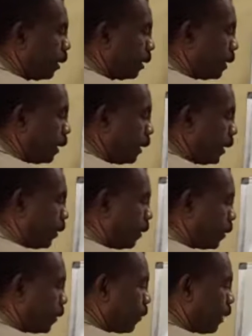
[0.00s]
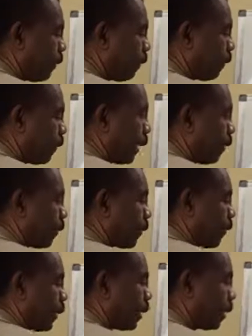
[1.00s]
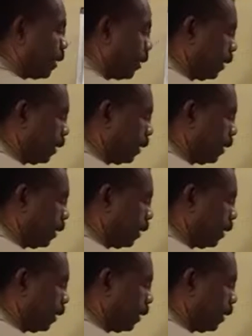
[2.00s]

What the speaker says: is equal to 25 squared.